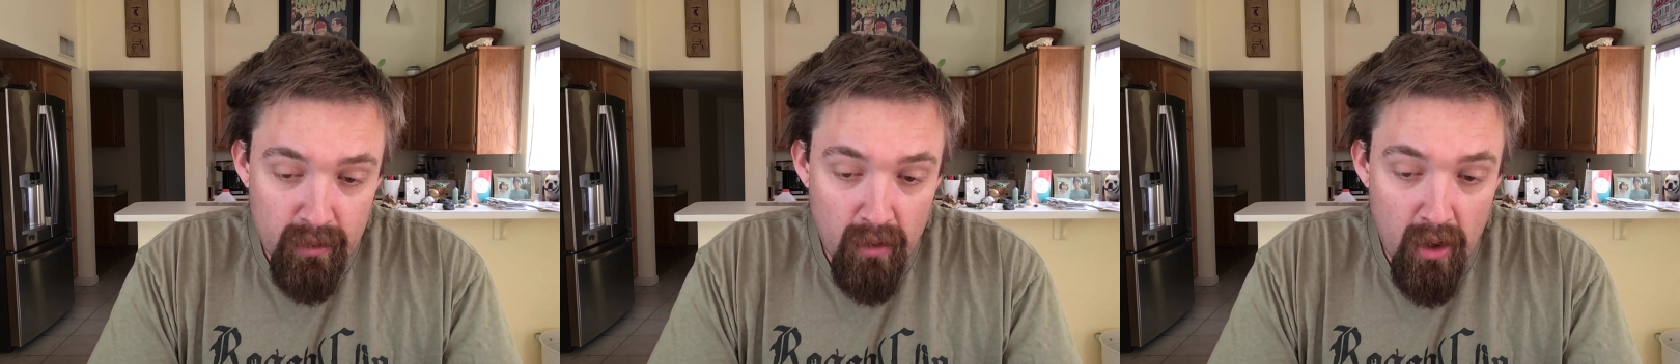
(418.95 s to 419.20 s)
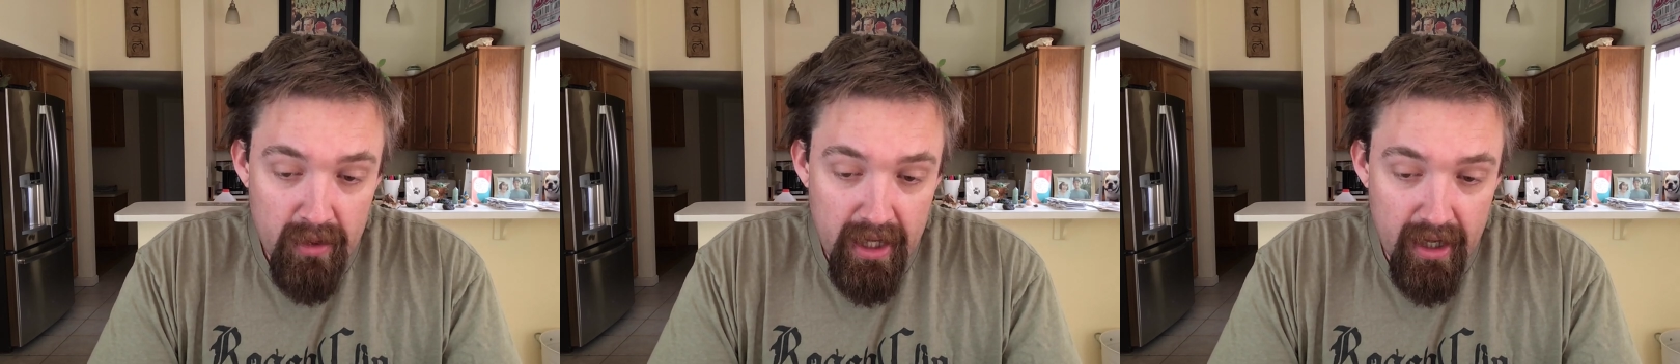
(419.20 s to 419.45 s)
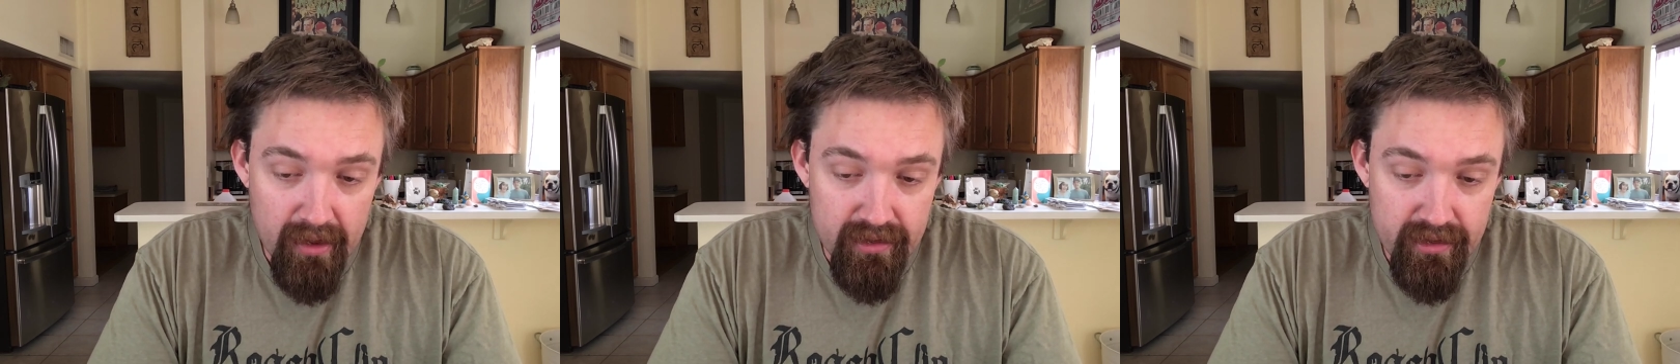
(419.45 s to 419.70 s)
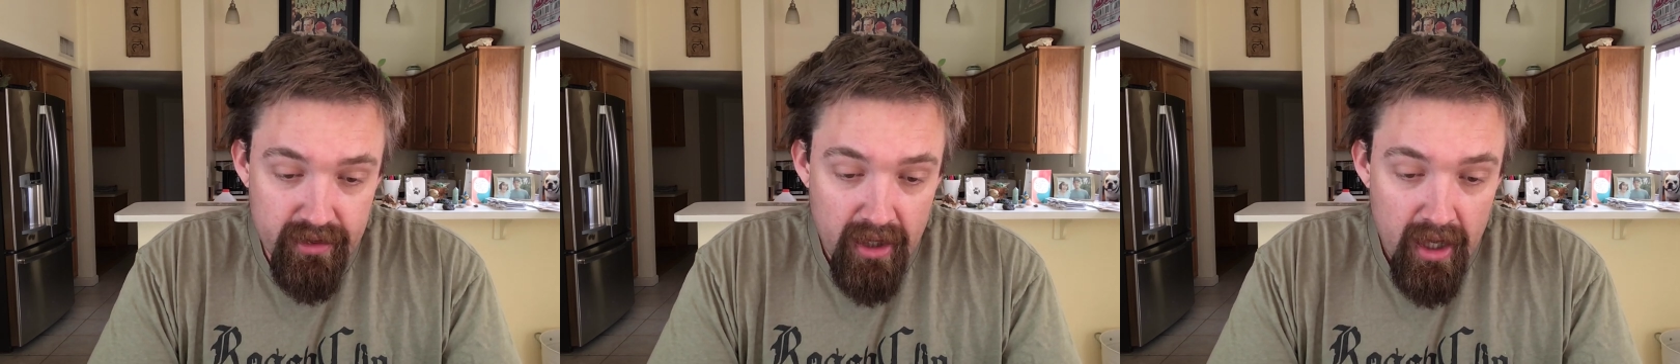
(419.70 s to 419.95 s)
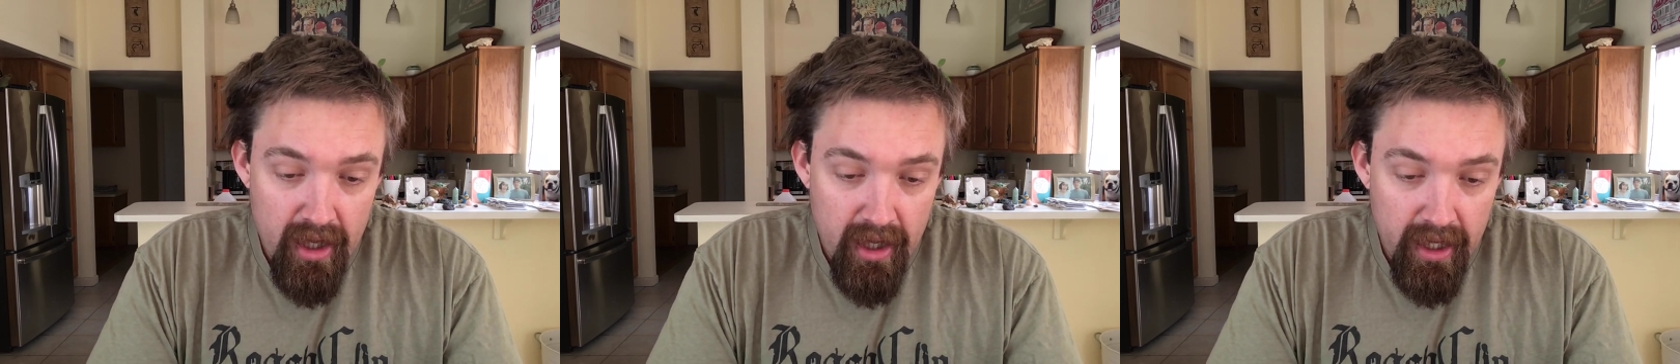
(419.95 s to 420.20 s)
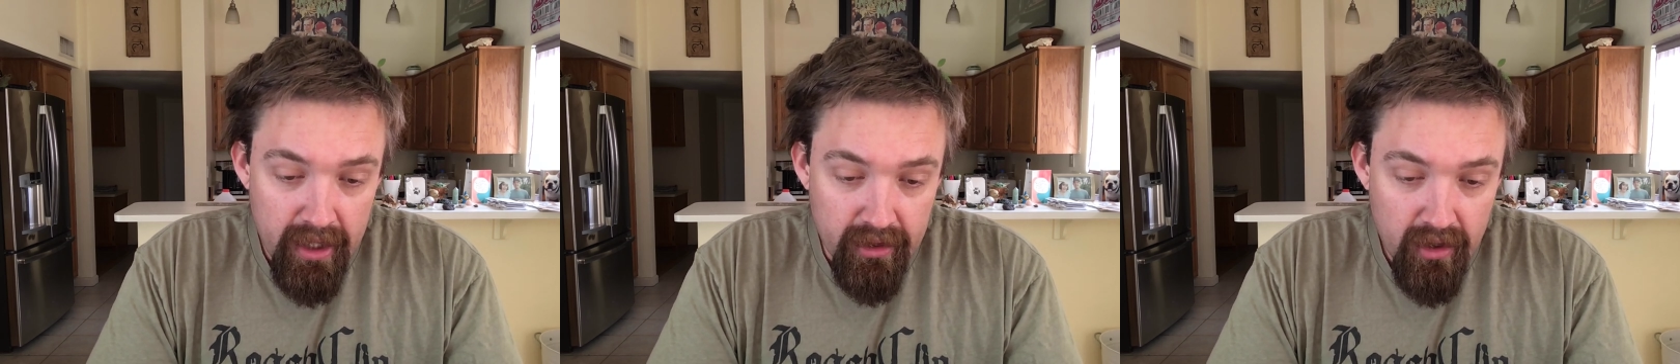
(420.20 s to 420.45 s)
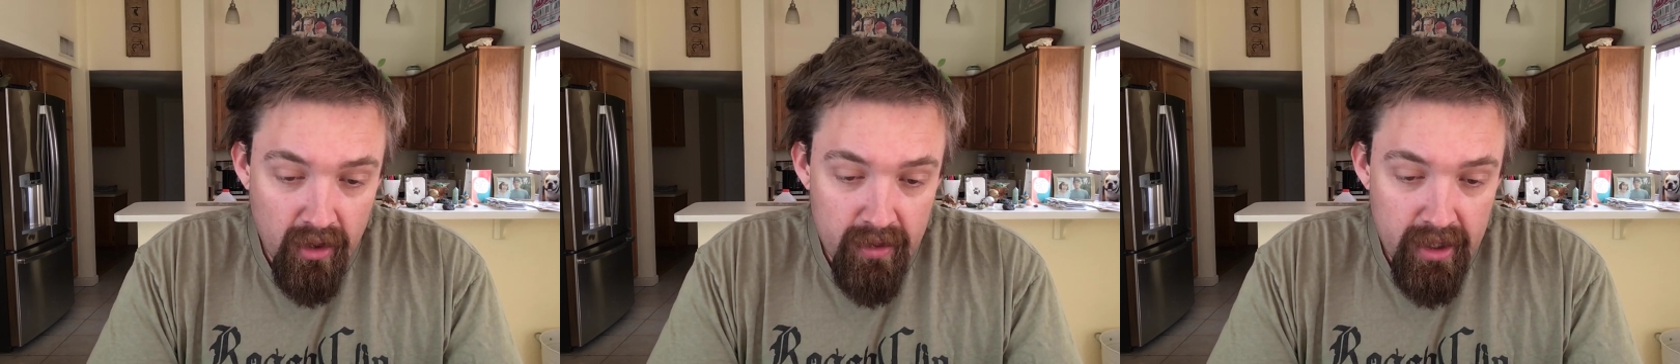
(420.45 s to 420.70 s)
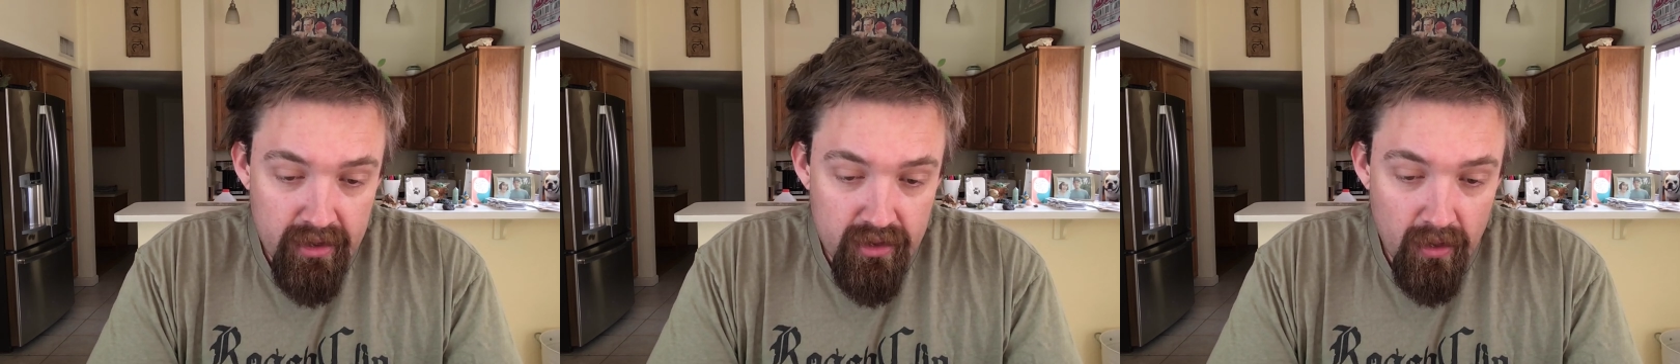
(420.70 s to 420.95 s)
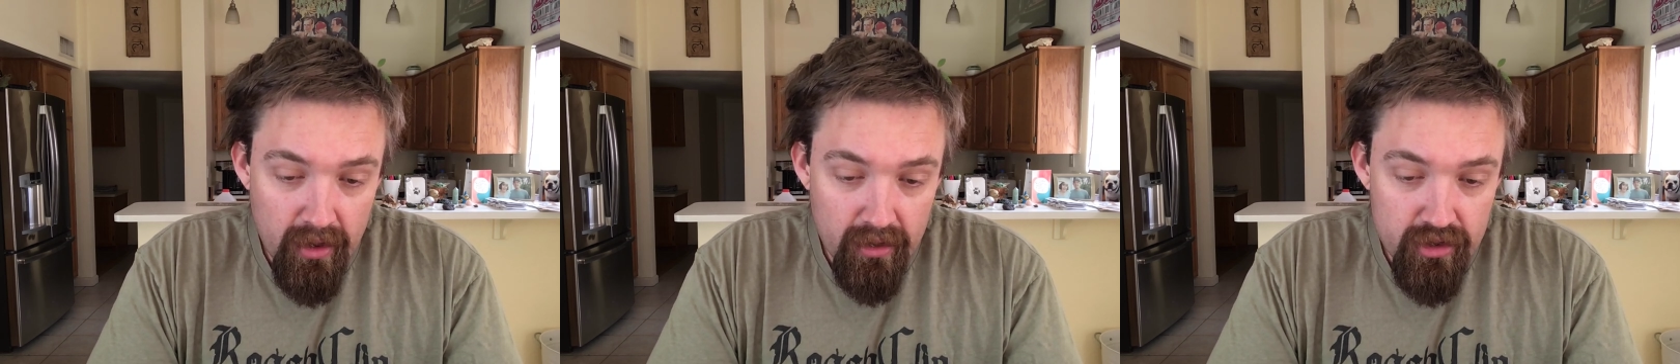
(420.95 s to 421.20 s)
Wodehouse, and Conan Doyle